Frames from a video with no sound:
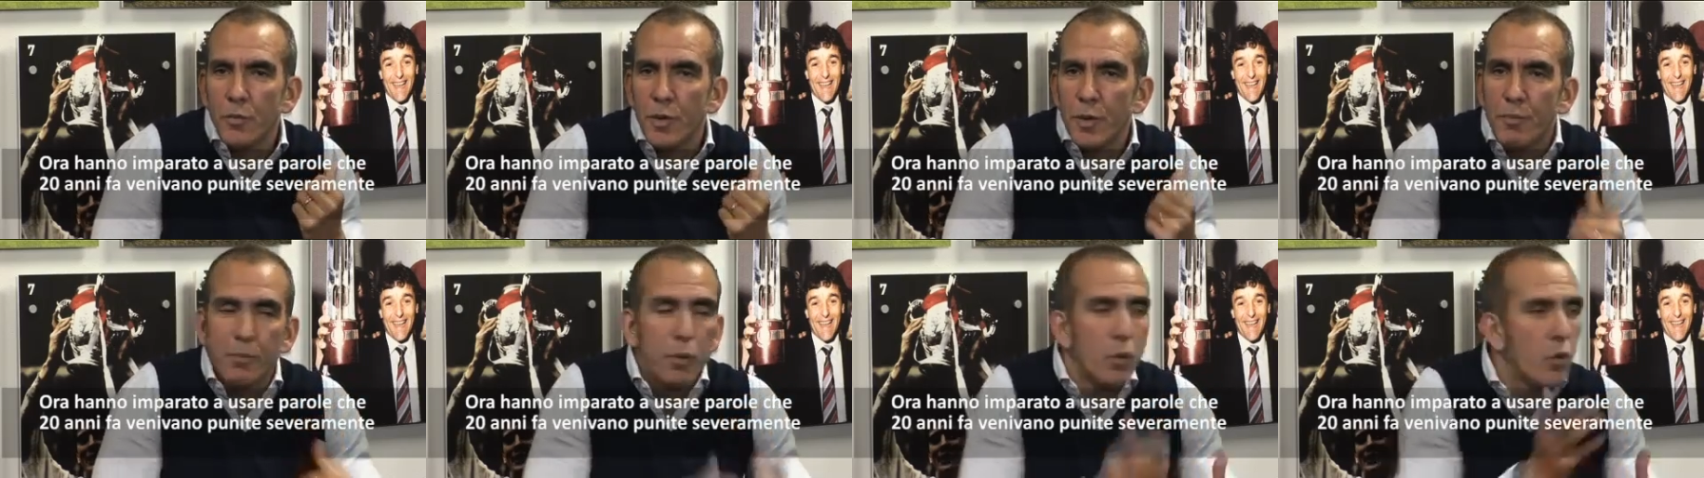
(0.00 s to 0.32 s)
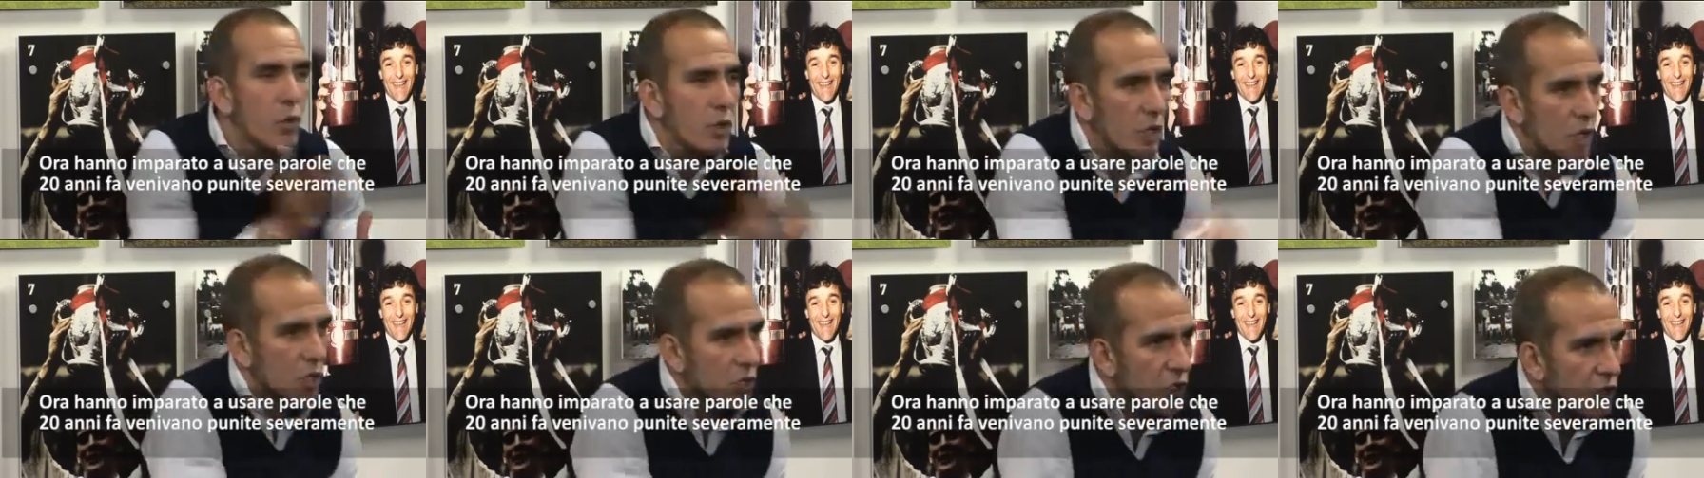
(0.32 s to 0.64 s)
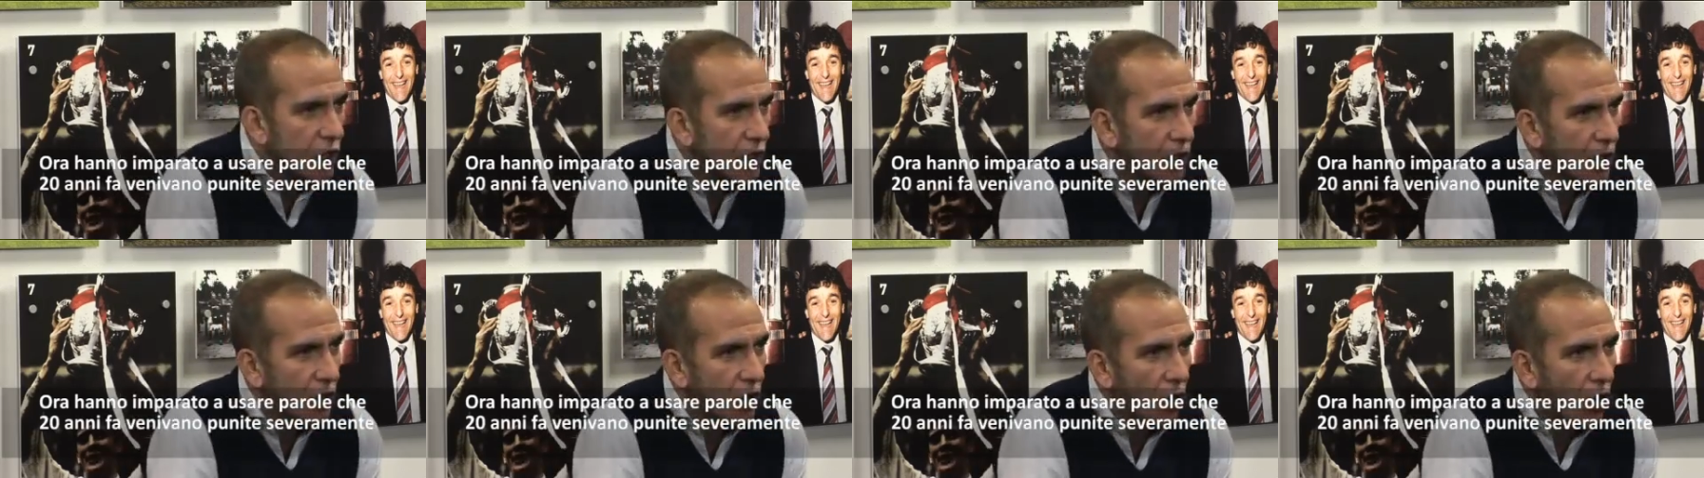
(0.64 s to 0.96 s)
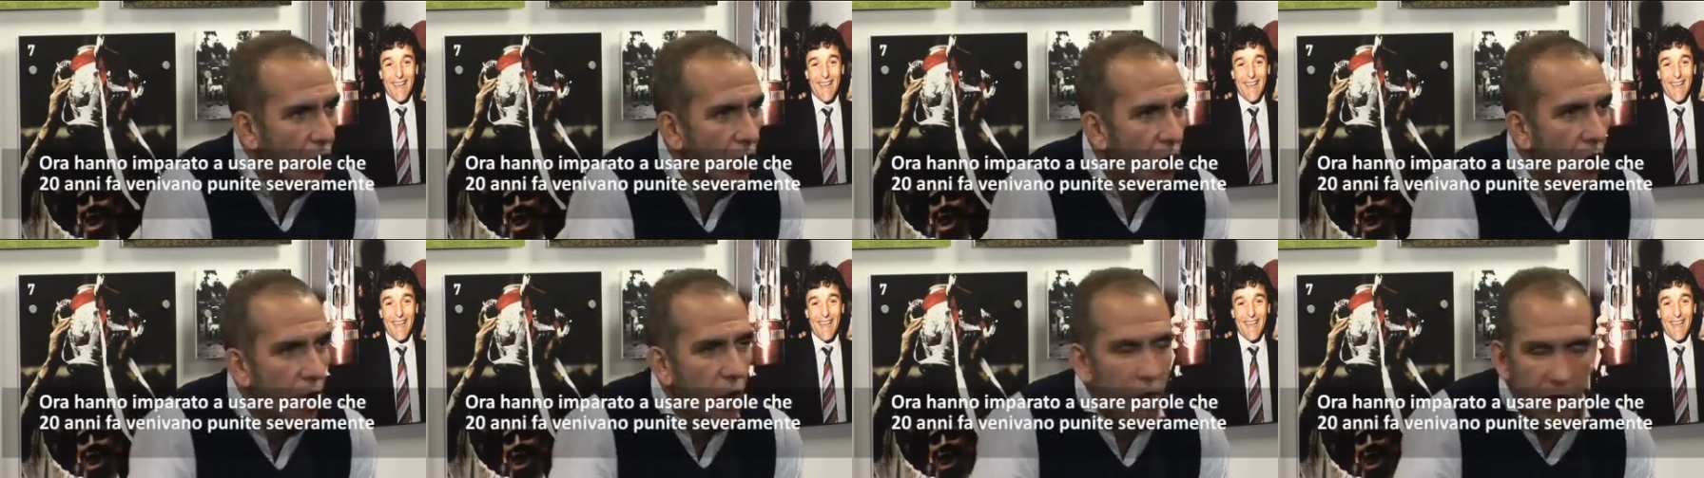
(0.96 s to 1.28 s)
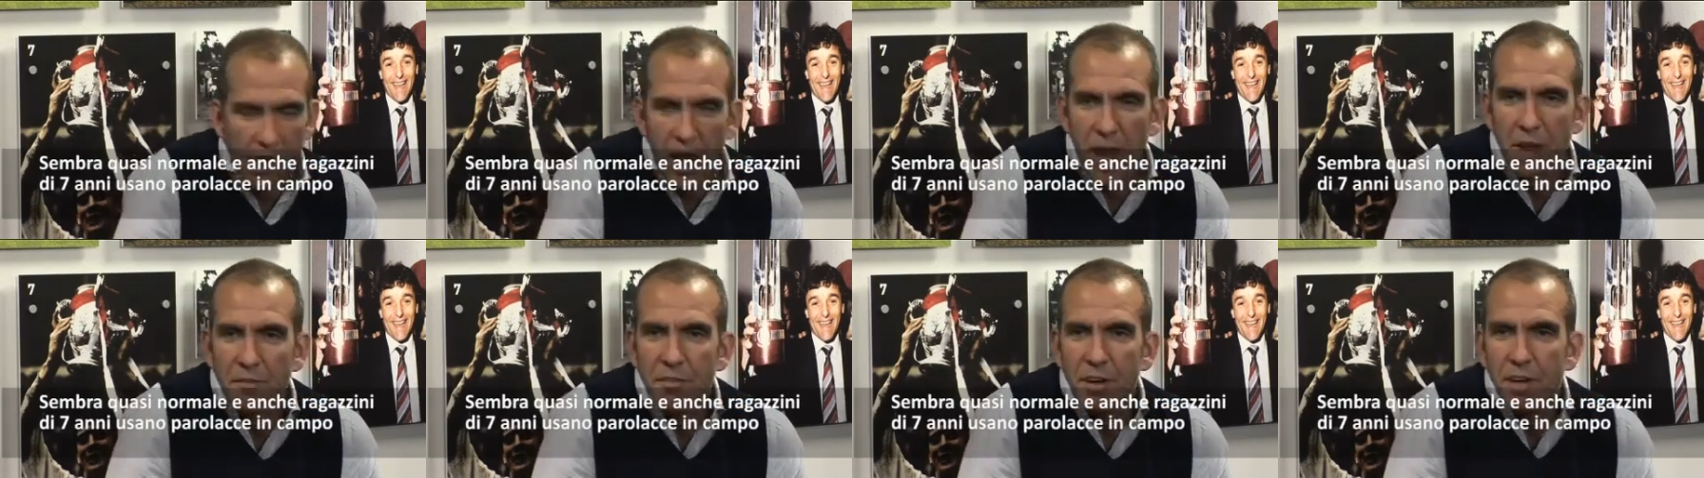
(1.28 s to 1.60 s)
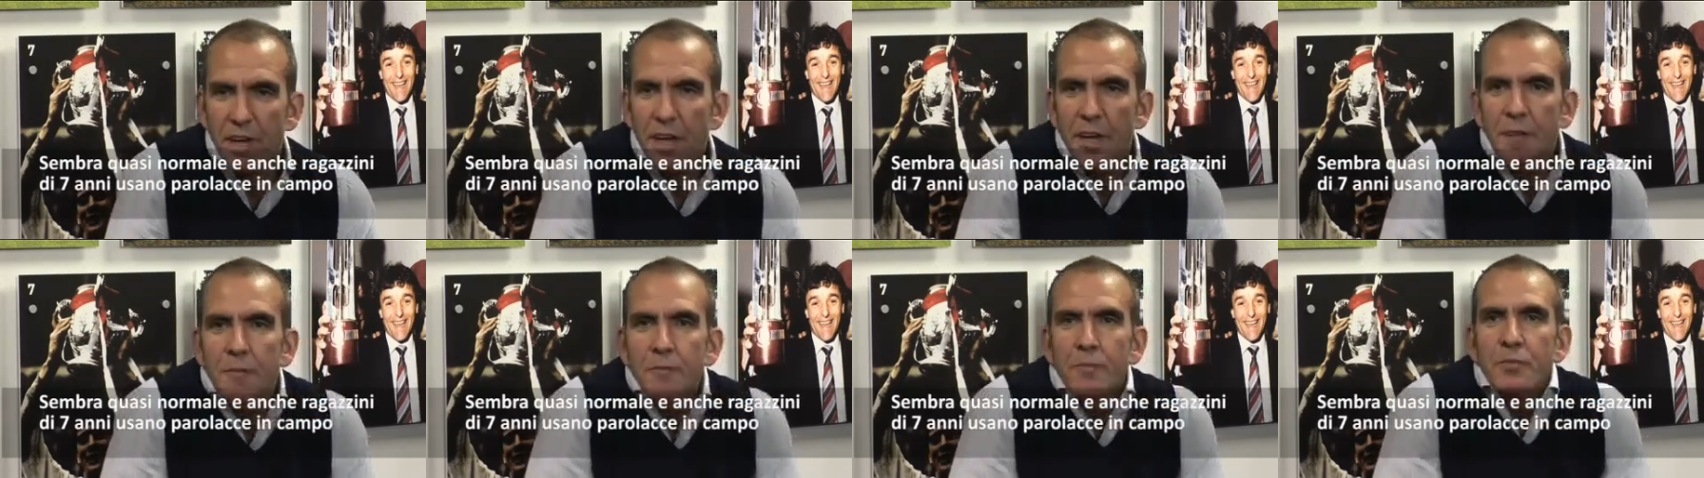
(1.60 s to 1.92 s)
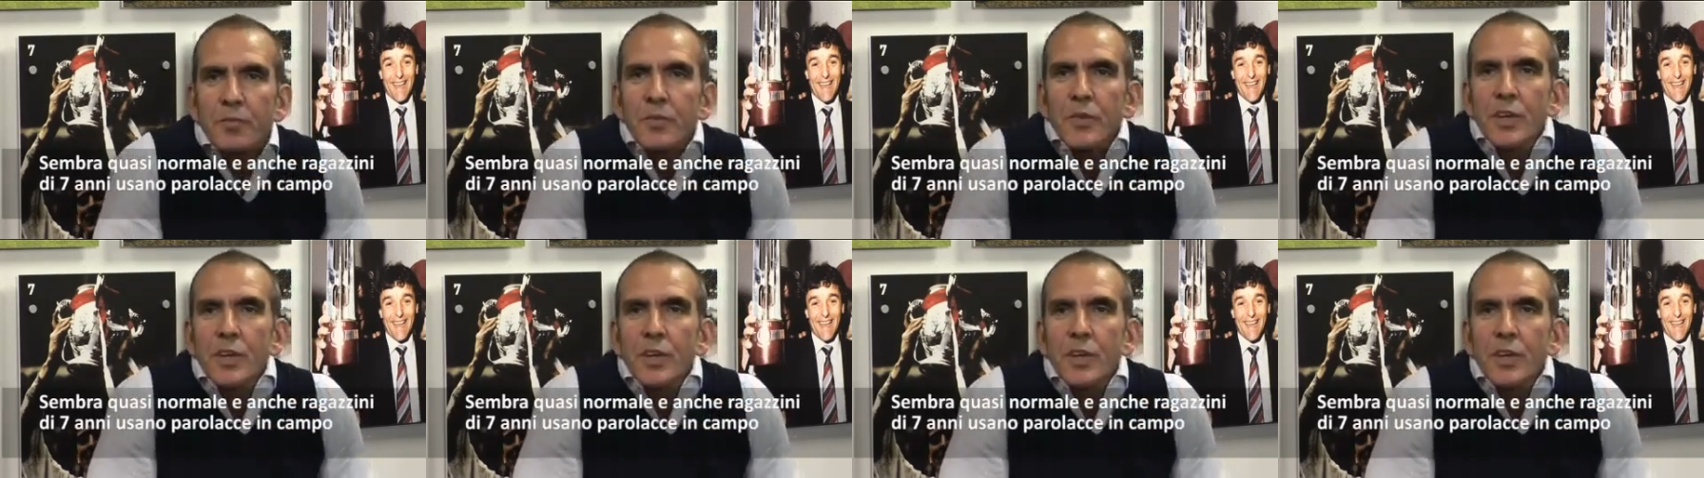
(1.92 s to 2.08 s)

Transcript: be punished, you know, heavily,